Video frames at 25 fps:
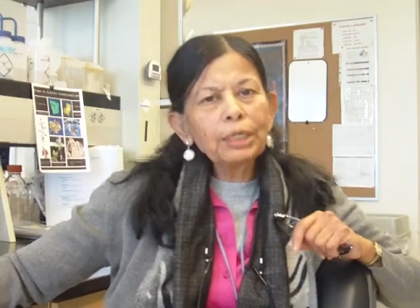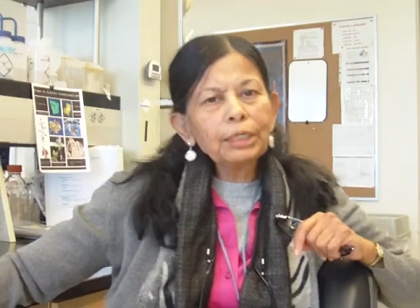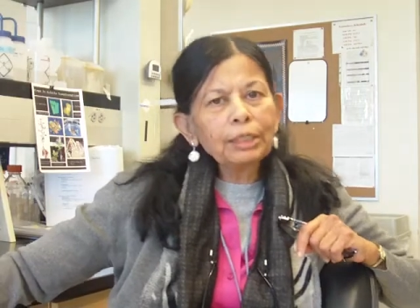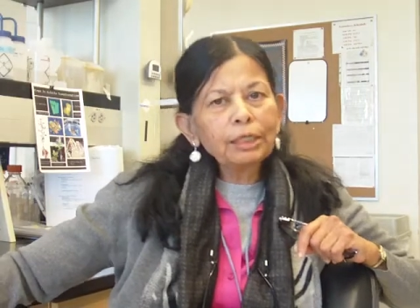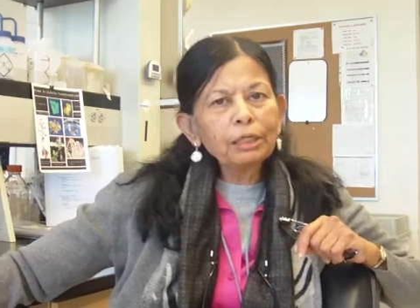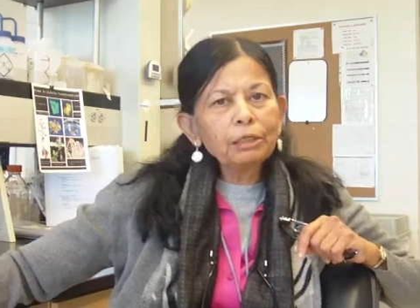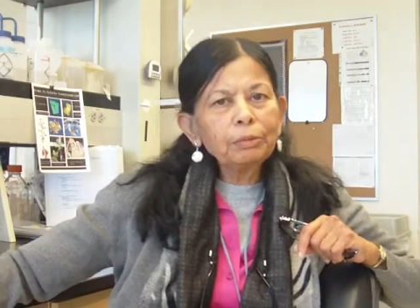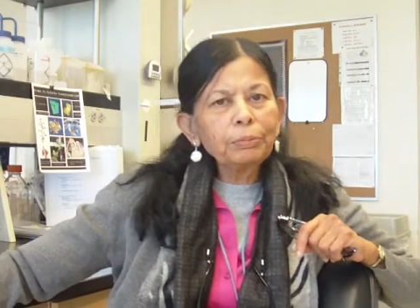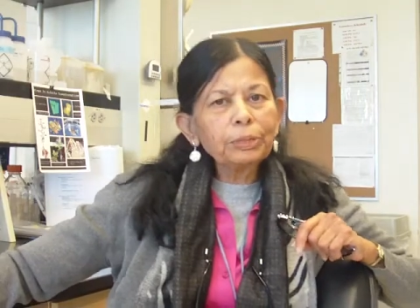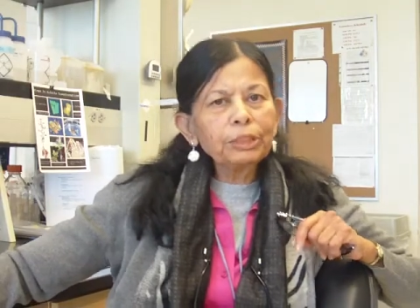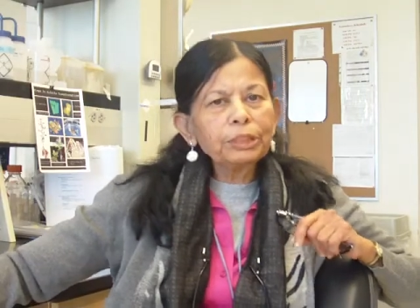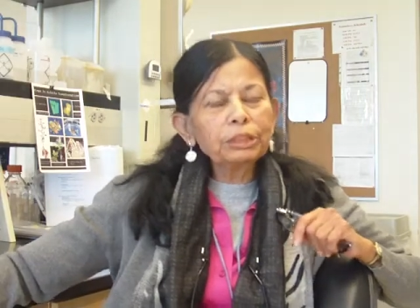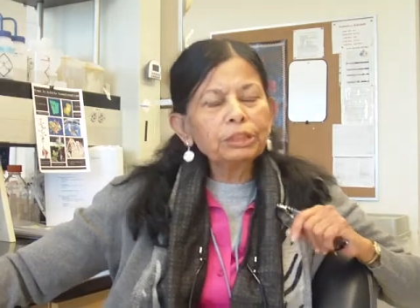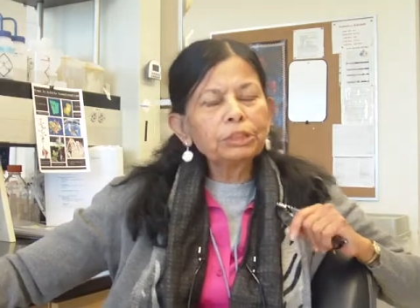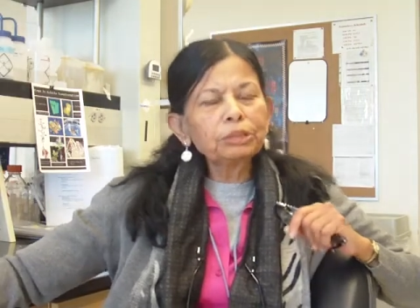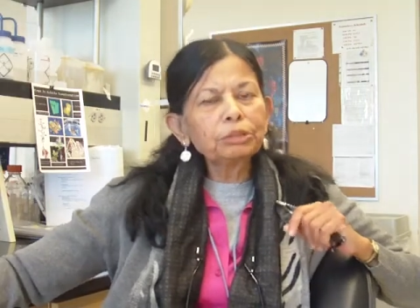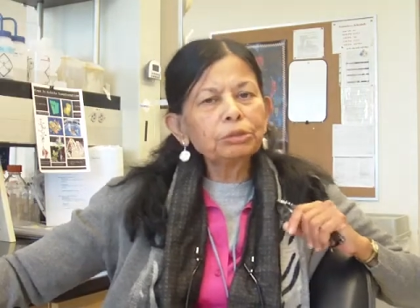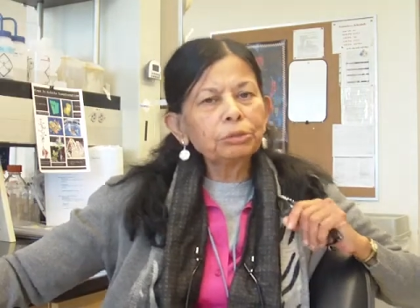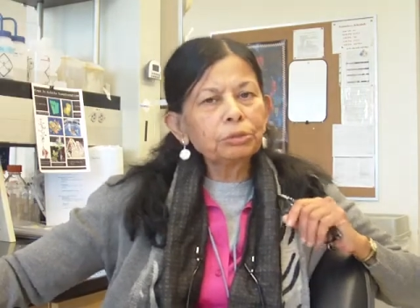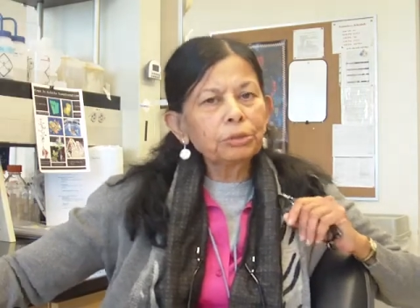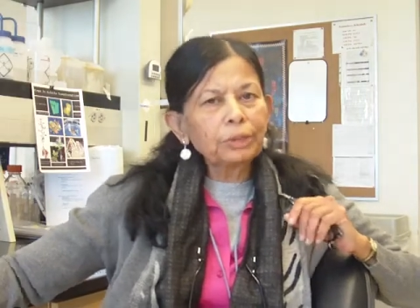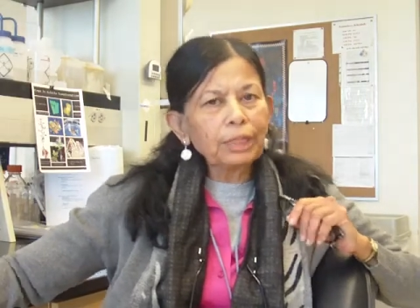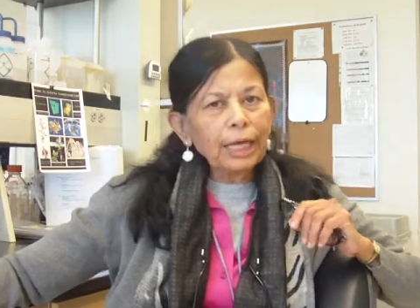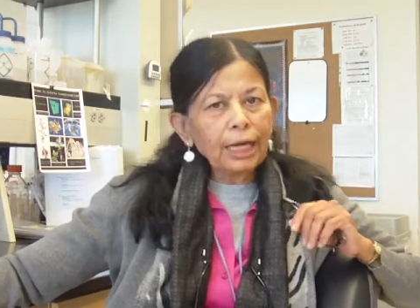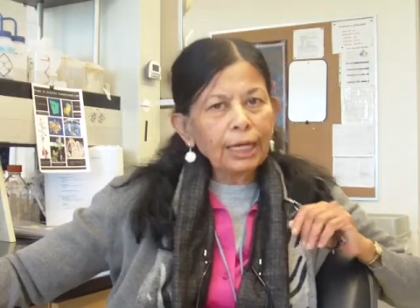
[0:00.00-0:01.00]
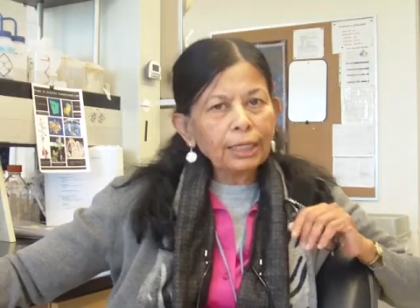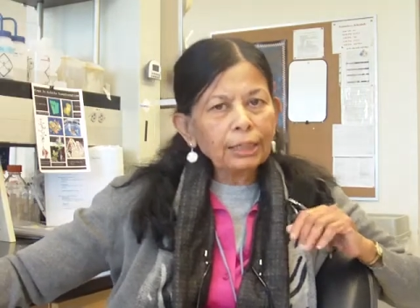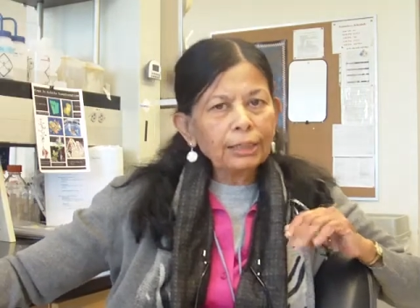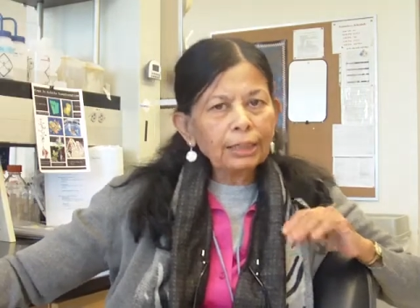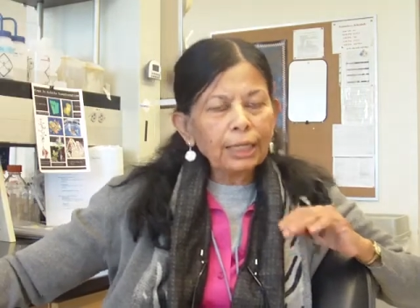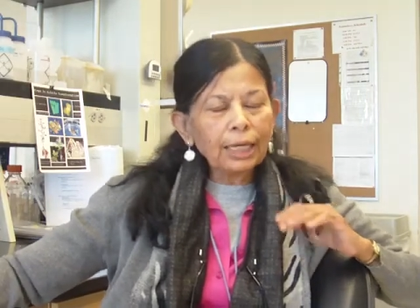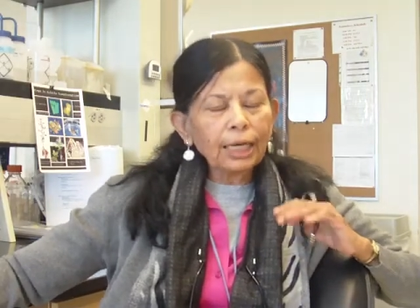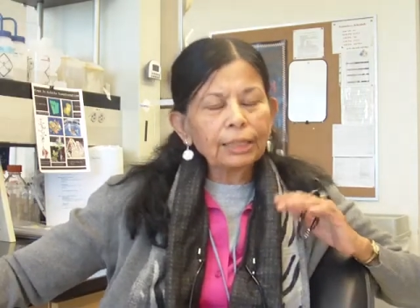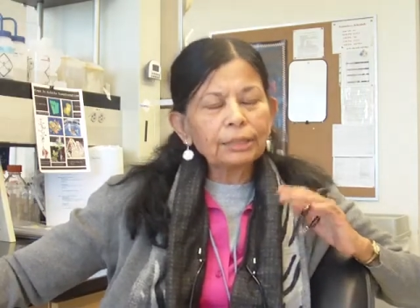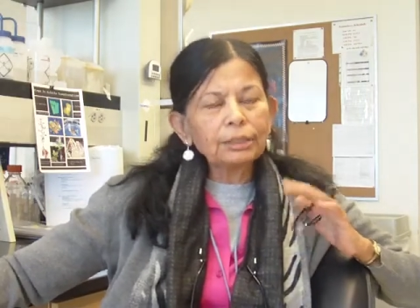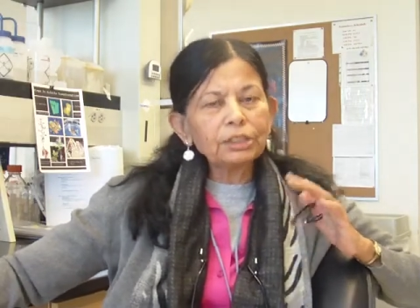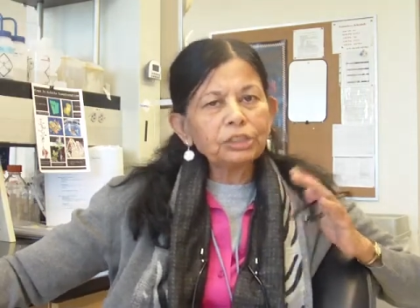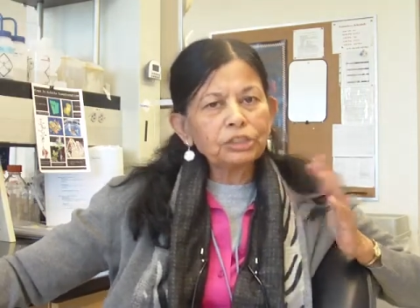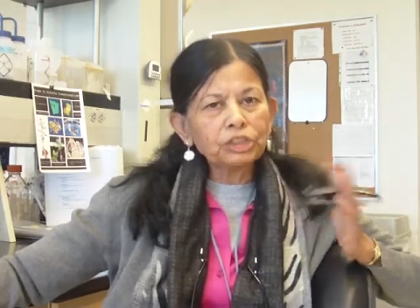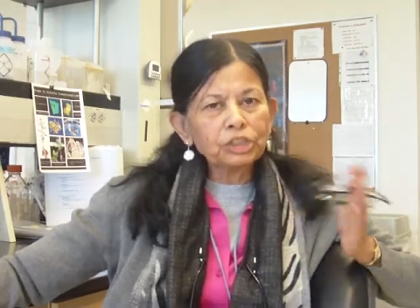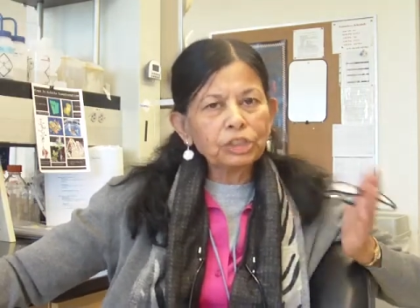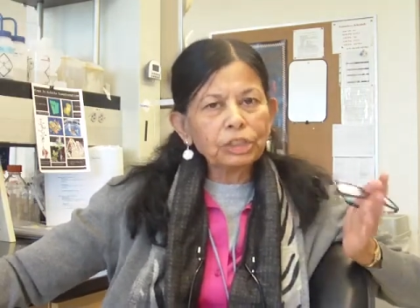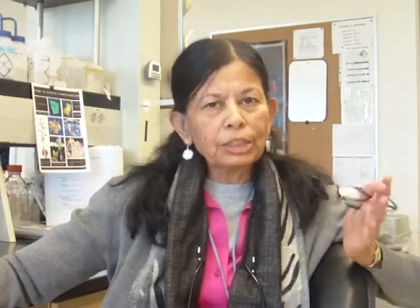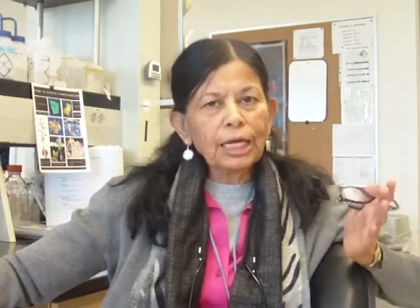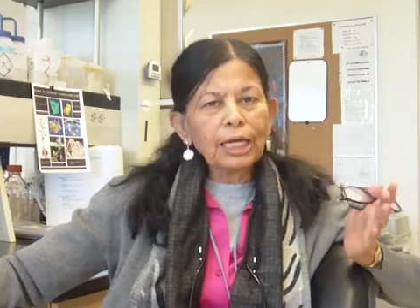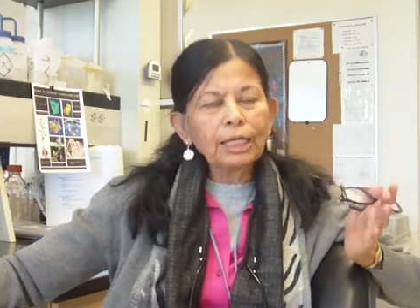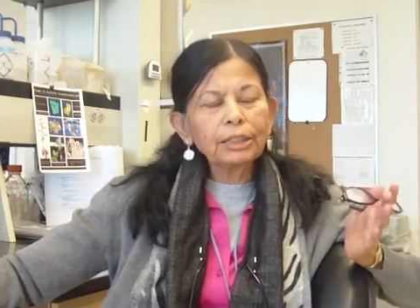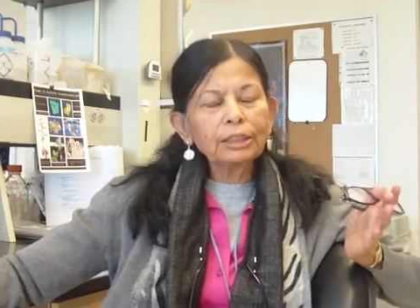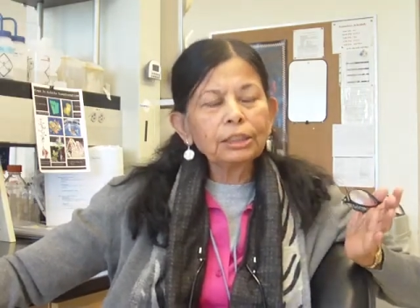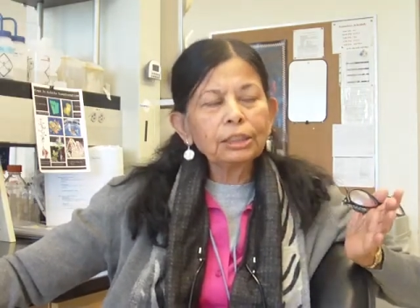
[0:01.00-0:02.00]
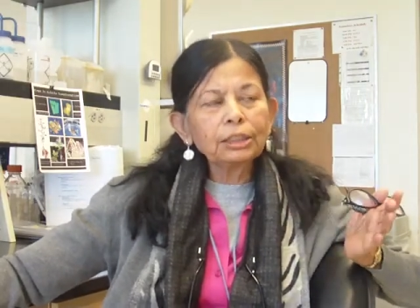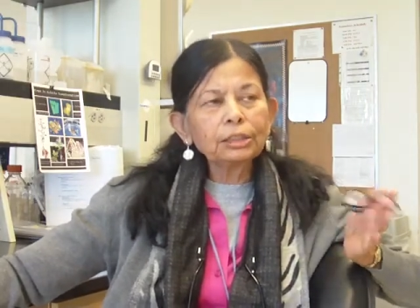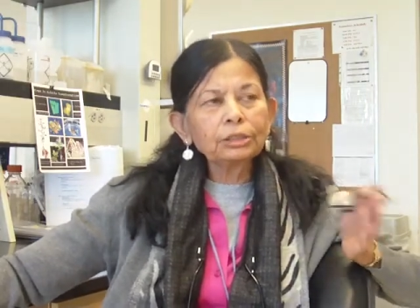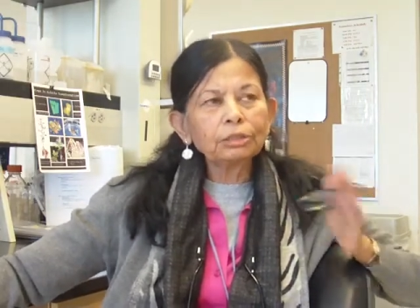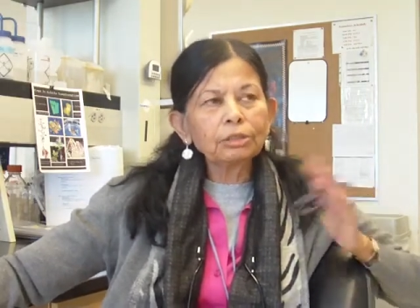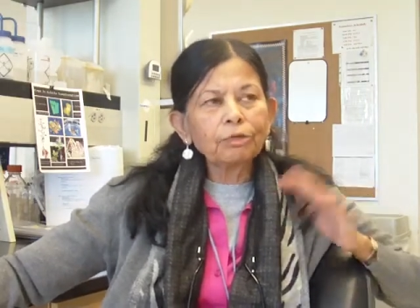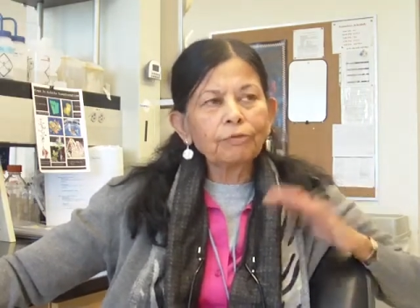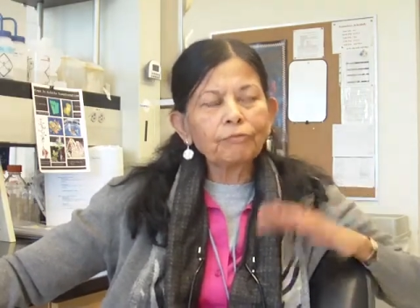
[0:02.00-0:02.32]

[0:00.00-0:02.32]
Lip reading: a little bit into that and the genetics